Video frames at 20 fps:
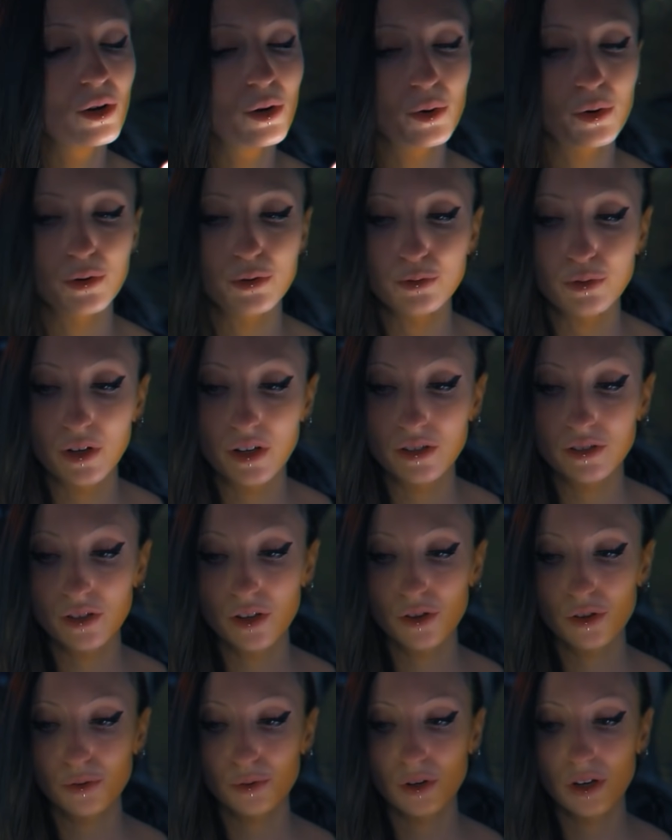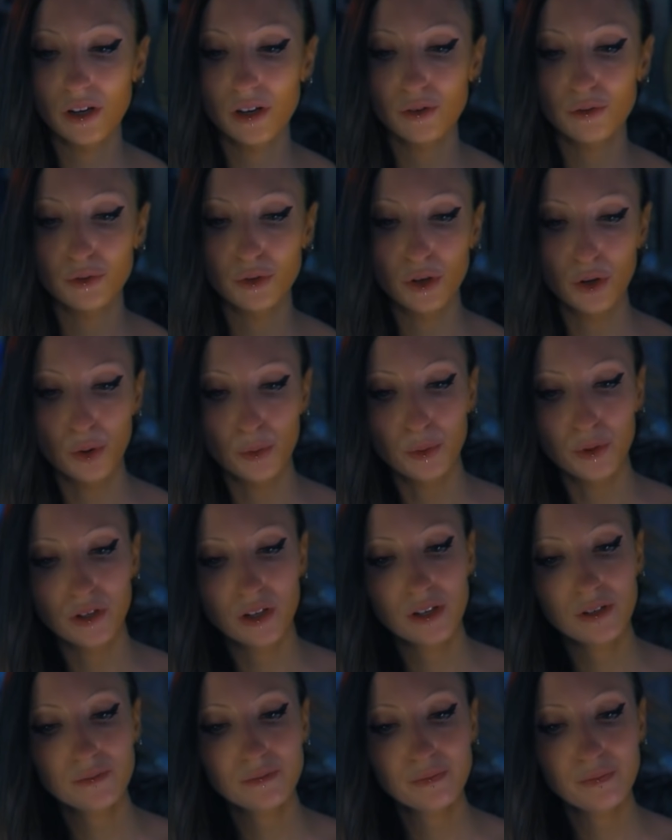or phase 3 of
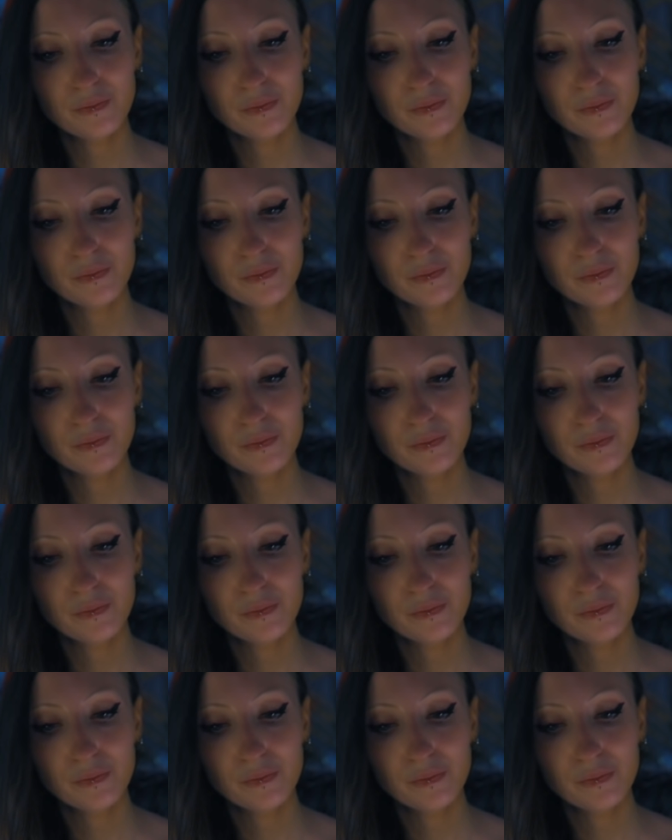reopening,